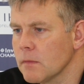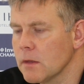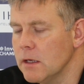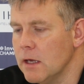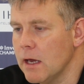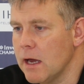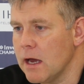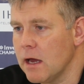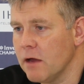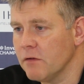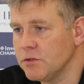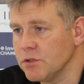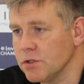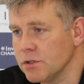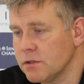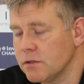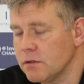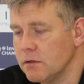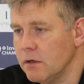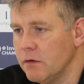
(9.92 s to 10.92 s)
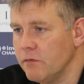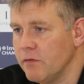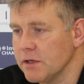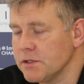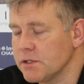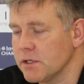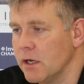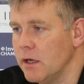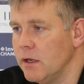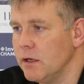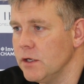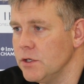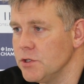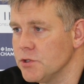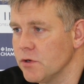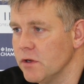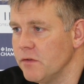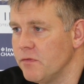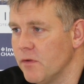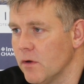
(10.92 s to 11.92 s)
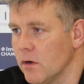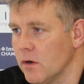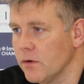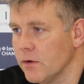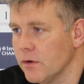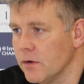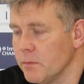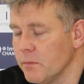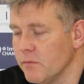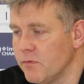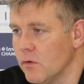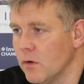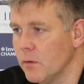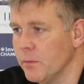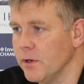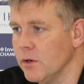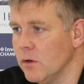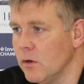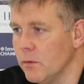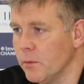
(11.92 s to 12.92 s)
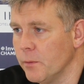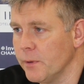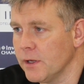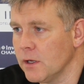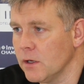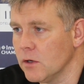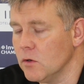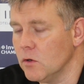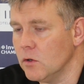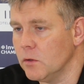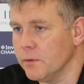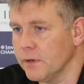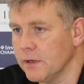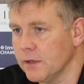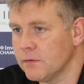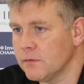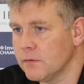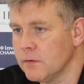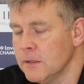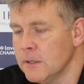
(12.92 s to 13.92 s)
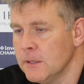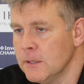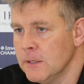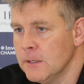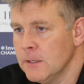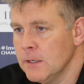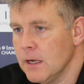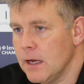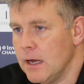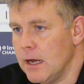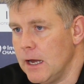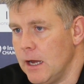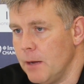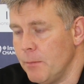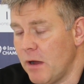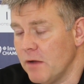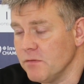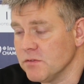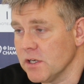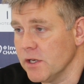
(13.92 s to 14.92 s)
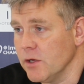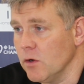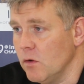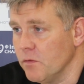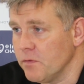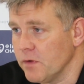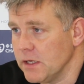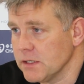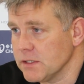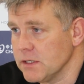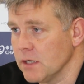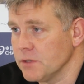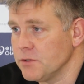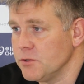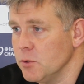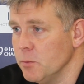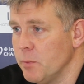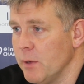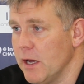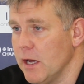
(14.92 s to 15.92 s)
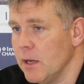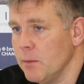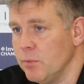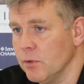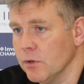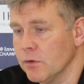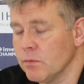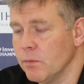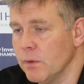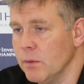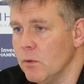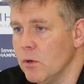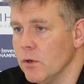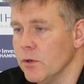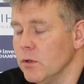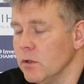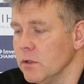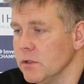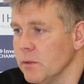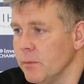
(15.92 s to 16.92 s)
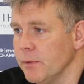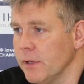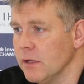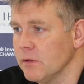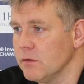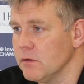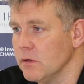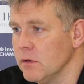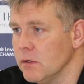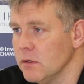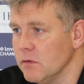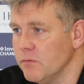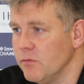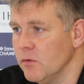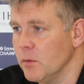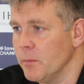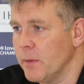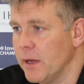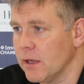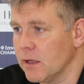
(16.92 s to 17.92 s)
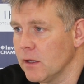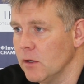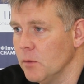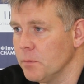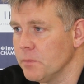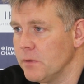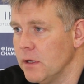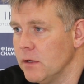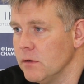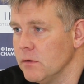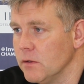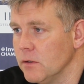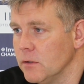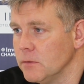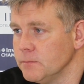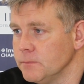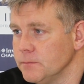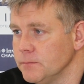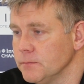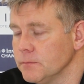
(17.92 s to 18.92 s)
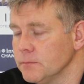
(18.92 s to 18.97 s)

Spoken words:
Yeah, just investigating the injury further before we know where we can go with it. Obviously, hopefully it's not too bad, but we won't know until we get the full medical update, you know.